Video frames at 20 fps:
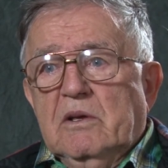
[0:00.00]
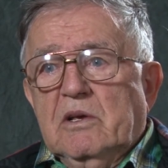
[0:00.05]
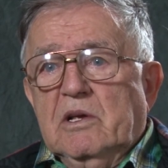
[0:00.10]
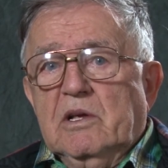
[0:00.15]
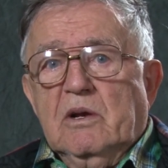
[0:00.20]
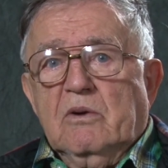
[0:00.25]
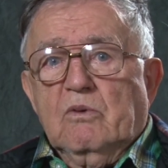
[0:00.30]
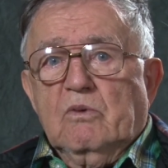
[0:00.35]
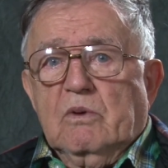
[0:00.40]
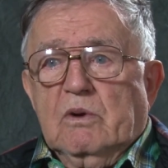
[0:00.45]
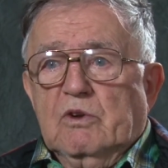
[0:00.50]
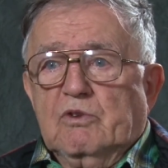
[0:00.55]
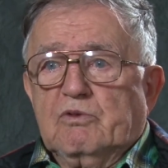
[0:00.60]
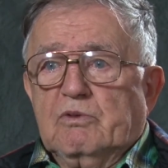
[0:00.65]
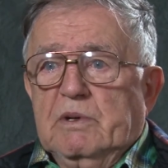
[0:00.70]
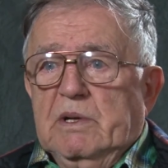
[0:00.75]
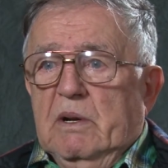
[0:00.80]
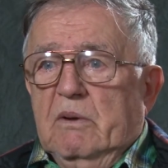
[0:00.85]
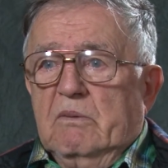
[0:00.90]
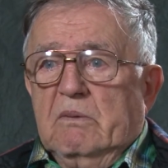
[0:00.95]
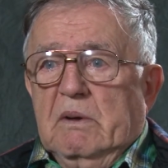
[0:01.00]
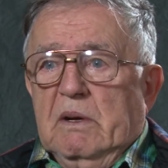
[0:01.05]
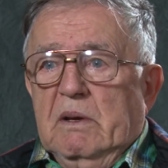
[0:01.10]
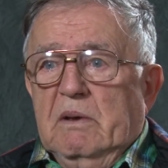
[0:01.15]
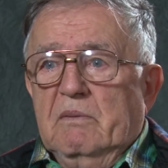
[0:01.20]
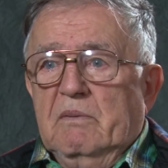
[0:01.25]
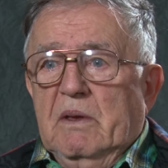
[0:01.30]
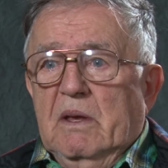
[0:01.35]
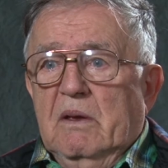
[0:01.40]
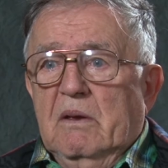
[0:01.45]
They never were treated right.
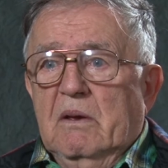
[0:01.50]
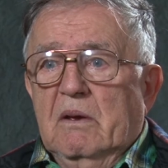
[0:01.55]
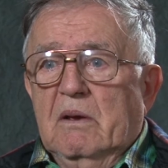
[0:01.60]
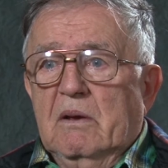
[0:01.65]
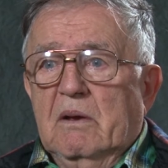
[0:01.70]
In